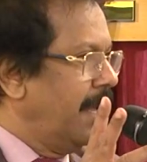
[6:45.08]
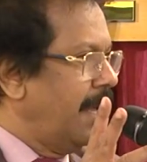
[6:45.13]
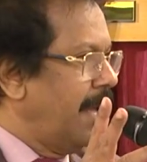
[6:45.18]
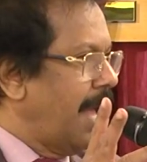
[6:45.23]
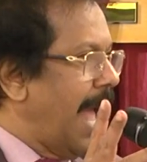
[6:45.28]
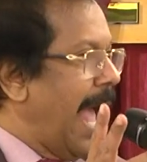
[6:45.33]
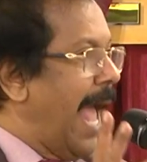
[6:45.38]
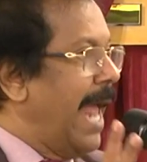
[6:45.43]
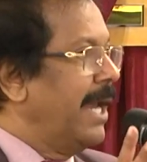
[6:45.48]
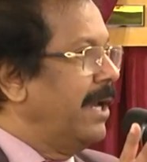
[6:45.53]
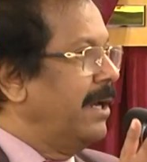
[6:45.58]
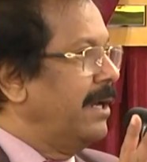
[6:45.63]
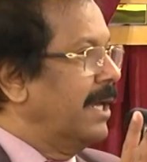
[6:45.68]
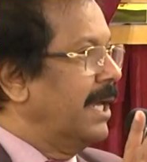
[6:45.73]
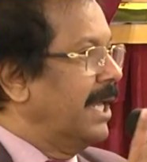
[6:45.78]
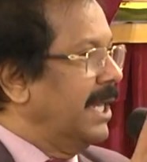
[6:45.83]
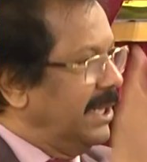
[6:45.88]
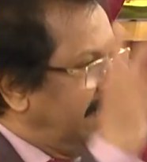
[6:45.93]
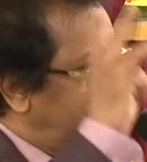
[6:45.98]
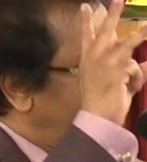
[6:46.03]
and
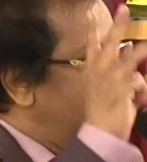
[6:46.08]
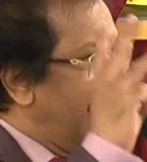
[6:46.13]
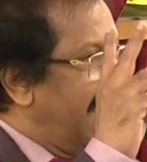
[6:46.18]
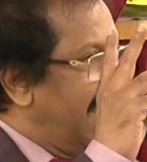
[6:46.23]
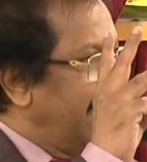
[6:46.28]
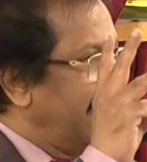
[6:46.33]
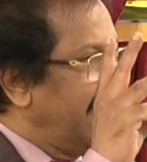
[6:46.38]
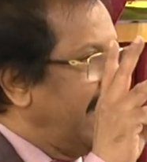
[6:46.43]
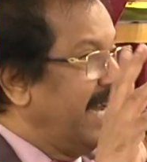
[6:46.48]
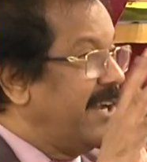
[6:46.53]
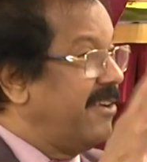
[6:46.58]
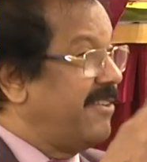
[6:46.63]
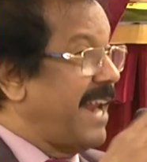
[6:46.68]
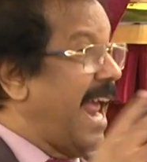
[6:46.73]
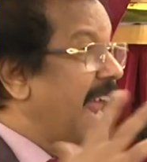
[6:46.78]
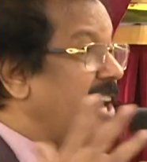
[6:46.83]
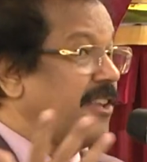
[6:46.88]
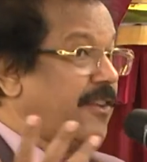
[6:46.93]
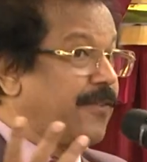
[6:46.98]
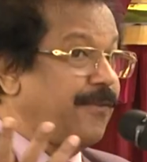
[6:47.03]
there he
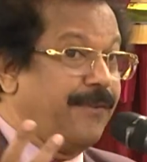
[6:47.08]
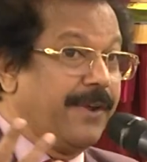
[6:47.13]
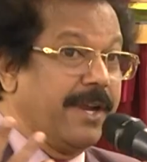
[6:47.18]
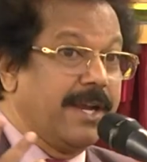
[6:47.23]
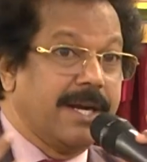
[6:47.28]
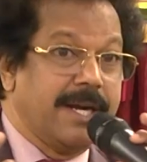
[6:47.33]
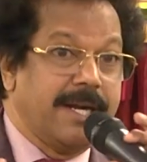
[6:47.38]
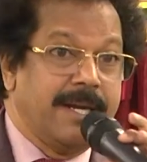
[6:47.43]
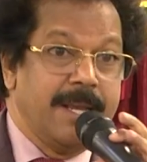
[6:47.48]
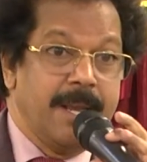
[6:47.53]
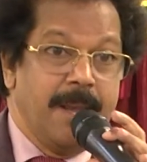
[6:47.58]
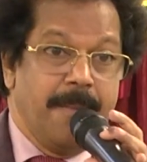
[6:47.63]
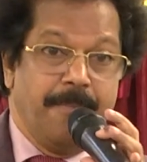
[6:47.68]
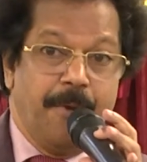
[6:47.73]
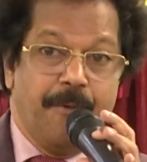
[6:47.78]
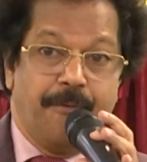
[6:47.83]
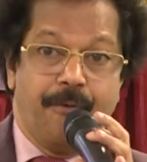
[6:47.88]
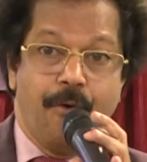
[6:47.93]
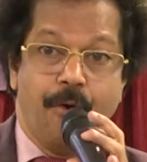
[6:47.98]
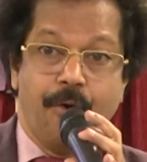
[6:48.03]
transfigured
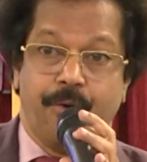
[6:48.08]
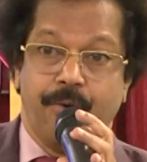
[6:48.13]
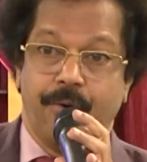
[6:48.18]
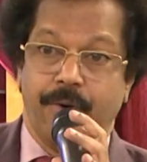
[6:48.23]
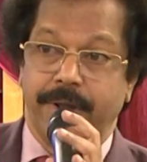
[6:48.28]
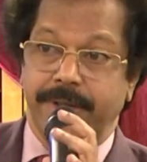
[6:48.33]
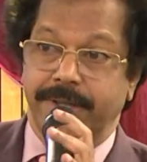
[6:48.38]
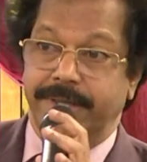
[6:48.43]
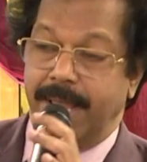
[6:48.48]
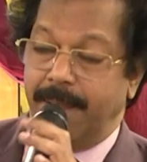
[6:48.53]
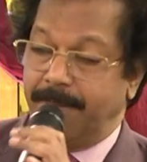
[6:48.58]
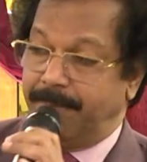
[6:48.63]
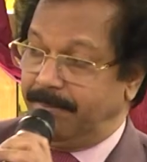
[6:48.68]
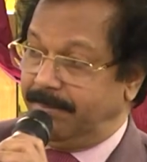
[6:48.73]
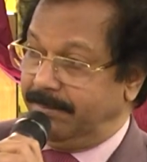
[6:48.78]
before them.